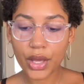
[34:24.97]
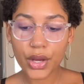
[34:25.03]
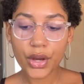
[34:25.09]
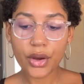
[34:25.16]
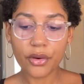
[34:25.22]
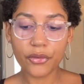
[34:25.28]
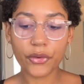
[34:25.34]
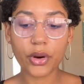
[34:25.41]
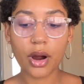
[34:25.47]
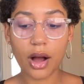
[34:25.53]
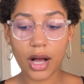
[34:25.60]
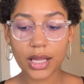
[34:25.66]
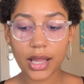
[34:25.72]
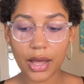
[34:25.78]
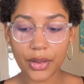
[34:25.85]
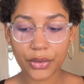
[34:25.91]
For
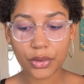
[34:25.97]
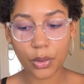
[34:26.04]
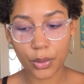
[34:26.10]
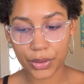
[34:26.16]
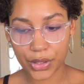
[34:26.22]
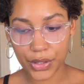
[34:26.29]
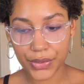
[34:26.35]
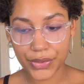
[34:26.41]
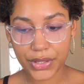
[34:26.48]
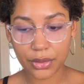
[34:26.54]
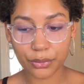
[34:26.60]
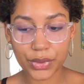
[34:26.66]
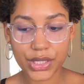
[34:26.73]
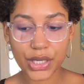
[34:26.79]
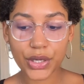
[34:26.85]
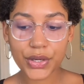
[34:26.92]
all other orders,
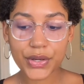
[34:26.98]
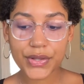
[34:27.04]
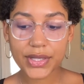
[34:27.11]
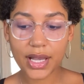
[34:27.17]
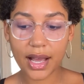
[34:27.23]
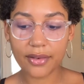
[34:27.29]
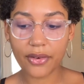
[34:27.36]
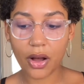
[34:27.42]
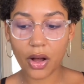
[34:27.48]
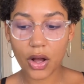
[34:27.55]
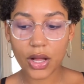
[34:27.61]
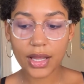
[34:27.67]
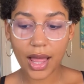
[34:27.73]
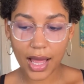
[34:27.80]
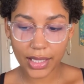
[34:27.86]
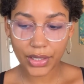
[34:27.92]
returns of
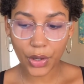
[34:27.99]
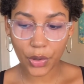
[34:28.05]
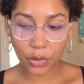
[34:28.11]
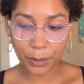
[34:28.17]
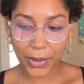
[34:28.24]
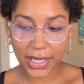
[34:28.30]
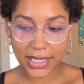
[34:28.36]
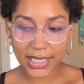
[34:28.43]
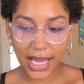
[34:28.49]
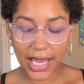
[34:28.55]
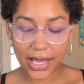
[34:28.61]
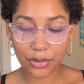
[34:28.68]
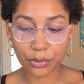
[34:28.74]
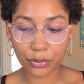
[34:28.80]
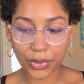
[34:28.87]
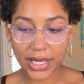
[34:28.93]
all unopened
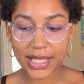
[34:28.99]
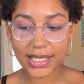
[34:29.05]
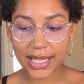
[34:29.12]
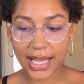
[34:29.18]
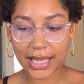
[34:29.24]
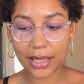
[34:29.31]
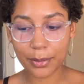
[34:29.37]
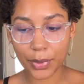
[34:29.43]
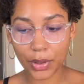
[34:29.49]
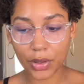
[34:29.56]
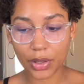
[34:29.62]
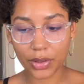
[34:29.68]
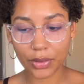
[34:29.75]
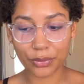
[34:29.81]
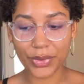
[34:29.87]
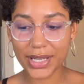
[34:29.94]
and
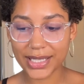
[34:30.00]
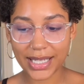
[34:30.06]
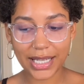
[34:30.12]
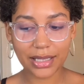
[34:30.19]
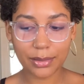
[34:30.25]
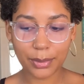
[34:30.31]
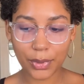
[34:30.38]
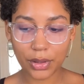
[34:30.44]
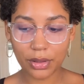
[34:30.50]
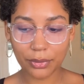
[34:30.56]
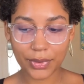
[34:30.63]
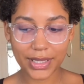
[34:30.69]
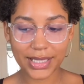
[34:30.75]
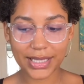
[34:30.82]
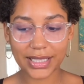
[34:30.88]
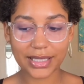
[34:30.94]
resellable,
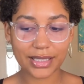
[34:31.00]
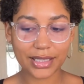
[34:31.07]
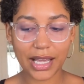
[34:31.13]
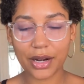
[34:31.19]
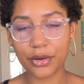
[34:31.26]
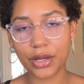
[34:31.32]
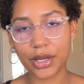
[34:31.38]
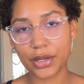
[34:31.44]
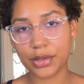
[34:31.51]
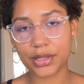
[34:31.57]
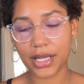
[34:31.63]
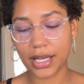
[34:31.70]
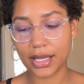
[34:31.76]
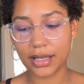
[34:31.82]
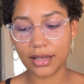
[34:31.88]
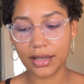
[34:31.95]
I don't know how you say
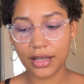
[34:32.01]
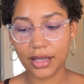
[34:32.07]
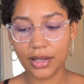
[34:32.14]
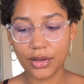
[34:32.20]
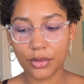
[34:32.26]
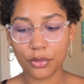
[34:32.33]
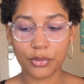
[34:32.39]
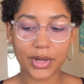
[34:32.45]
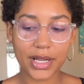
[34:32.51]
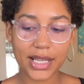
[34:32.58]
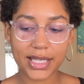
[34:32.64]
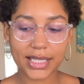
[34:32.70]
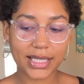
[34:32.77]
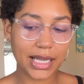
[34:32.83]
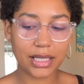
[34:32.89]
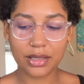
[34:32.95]
it,
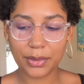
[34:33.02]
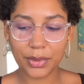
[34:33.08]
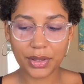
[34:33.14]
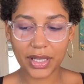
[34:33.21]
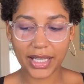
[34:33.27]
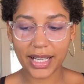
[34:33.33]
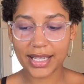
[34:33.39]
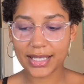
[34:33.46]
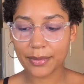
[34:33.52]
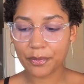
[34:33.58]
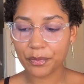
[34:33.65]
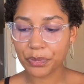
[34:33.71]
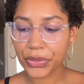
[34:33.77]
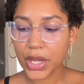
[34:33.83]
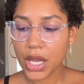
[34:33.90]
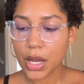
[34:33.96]
resellable, I guess,
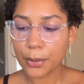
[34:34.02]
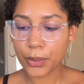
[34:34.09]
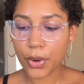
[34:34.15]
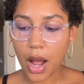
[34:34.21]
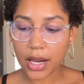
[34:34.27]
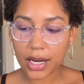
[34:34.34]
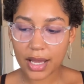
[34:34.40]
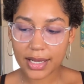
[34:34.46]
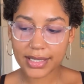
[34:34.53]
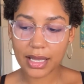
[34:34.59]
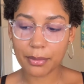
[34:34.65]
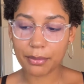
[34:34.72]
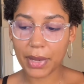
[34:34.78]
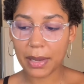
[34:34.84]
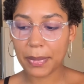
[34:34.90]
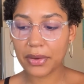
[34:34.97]
products
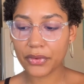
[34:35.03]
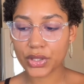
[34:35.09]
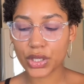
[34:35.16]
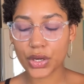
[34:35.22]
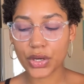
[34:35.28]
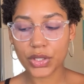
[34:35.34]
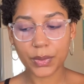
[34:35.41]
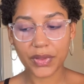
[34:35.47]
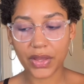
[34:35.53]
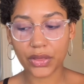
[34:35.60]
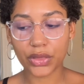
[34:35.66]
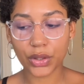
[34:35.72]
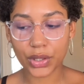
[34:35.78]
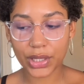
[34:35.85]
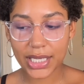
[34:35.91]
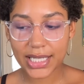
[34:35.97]
may be returned within
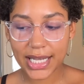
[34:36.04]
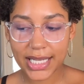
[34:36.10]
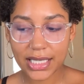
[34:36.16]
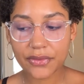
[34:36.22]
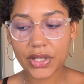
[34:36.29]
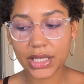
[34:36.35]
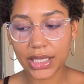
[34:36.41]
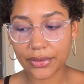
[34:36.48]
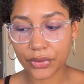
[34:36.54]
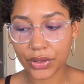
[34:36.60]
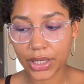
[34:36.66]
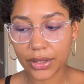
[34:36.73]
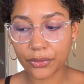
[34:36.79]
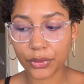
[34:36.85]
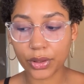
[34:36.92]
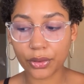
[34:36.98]
30 days of delivery
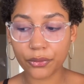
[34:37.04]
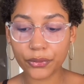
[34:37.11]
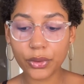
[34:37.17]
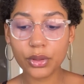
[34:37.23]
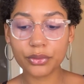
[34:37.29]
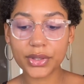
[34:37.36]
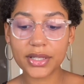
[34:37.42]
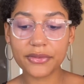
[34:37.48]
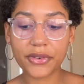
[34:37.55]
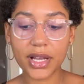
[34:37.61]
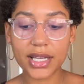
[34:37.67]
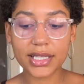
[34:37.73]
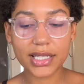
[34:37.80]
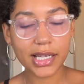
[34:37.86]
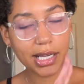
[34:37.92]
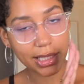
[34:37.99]
for a full
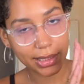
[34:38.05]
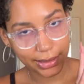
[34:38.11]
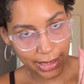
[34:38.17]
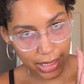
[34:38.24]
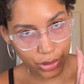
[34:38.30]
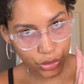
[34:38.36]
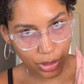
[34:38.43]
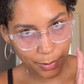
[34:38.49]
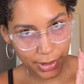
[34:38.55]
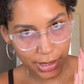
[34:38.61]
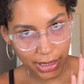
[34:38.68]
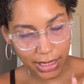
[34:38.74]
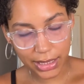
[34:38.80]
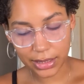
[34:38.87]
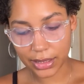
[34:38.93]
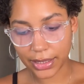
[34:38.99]
refund, less shipping and
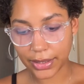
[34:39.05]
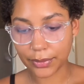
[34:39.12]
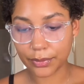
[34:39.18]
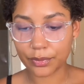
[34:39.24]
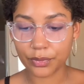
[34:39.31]
handling.